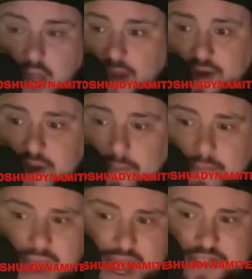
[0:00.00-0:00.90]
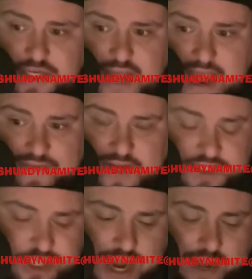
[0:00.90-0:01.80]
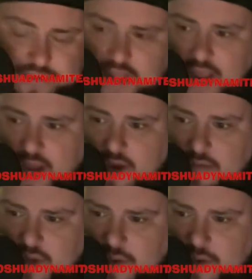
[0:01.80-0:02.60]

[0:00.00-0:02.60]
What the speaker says: I couldn't imagine having a child that hated